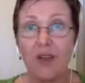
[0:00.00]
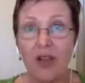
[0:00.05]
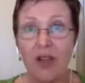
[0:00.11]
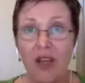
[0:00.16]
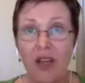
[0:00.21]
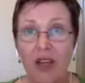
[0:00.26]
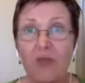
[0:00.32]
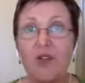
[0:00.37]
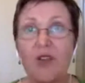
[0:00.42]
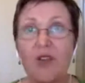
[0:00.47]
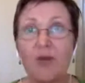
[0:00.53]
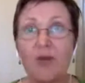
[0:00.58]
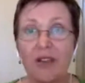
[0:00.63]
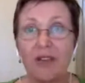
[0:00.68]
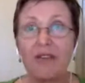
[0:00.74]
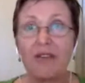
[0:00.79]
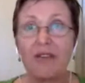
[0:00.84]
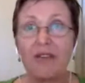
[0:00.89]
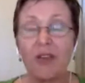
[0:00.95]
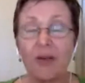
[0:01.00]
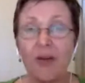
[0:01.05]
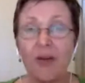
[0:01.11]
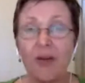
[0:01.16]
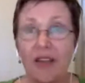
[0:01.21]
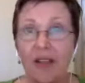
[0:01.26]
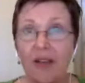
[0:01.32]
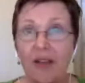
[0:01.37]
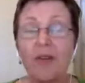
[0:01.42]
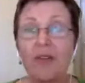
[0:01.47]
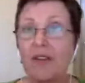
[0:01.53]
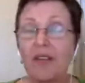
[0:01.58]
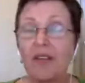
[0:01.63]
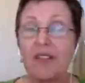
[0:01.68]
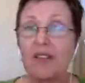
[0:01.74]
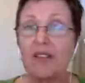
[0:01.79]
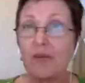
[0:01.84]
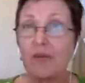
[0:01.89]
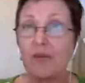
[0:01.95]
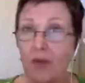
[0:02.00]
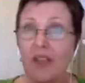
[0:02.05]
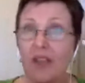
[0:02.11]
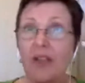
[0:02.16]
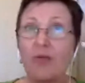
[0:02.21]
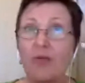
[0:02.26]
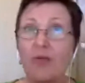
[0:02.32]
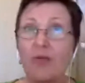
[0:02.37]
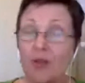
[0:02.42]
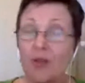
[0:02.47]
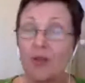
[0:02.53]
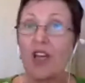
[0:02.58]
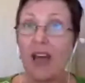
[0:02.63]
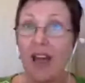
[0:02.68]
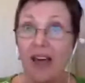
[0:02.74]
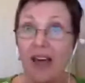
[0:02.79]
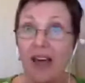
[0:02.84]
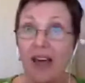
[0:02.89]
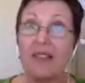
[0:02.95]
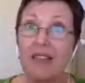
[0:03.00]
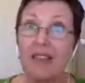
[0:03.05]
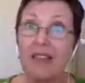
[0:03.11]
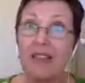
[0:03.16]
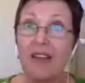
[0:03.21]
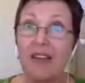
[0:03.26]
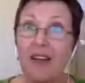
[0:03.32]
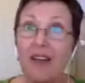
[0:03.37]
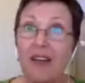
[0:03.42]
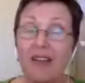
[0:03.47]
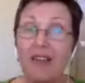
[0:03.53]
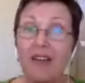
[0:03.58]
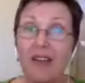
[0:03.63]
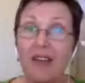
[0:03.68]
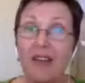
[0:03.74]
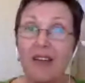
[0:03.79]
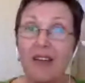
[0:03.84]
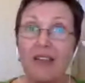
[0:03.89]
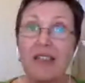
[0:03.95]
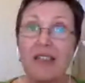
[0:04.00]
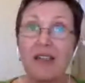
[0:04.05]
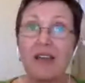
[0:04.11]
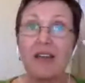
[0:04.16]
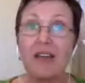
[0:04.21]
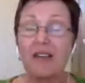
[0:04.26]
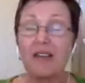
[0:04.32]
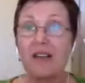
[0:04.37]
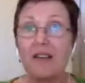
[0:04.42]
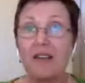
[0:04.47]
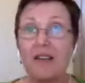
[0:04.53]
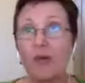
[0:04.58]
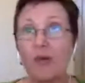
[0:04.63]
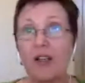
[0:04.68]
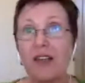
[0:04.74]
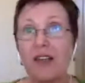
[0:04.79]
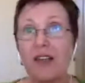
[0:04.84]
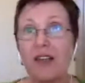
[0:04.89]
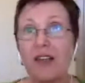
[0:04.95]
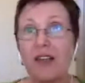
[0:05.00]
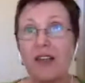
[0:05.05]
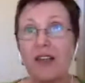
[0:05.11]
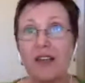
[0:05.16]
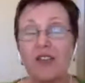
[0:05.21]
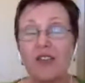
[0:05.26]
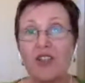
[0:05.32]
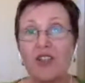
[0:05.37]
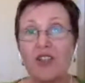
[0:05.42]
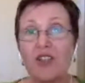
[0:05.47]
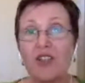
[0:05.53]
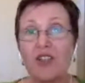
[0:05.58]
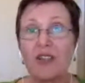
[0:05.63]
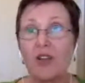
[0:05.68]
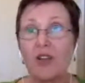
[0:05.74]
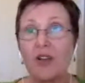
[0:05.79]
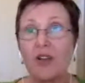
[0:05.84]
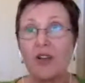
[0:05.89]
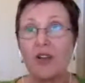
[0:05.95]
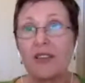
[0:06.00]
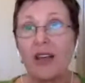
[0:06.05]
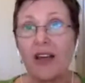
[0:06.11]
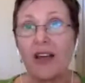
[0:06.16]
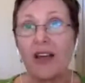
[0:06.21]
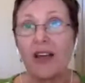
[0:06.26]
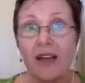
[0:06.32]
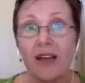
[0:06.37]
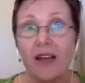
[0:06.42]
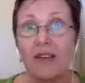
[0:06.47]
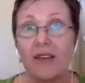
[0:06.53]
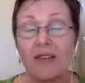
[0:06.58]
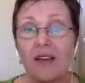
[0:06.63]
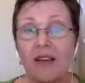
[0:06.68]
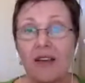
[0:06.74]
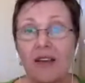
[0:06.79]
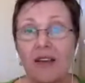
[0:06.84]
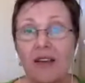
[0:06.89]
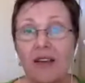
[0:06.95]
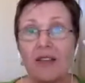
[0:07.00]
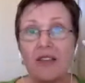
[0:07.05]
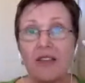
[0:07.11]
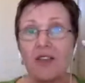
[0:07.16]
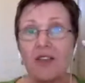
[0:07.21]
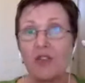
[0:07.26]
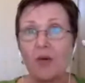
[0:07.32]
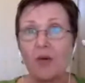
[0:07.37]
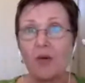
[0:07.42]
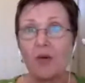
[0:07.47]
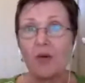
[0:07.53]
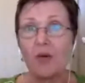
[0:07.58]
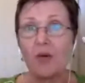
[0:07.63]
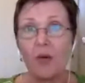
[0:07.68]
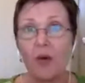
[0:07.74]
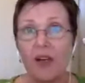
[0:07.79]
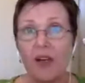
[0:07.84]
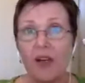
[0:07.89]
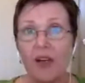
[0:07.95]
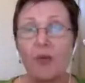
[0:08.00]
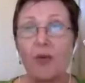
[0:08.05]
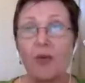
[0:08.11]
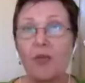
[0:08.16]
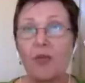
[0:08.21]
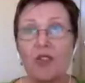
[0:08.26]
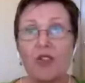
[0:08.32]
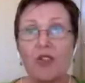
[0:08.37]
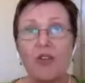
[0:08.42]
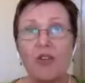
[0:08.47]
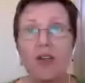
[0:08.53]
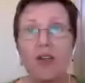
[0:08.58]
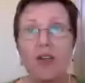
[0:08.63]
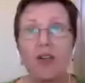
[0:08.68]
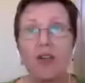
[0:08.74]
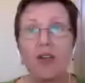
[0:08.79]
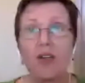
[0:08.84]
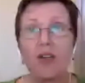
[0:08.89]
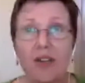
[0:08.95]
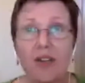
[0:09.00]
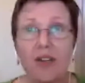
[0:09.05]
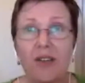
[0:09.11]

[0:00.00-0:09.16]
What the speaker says: And if you keep doing, you know, eating gluten, there's a really real chance. You know, there is the what do they say, that genetics loads the gun and the situation or whatever pulls the trigger.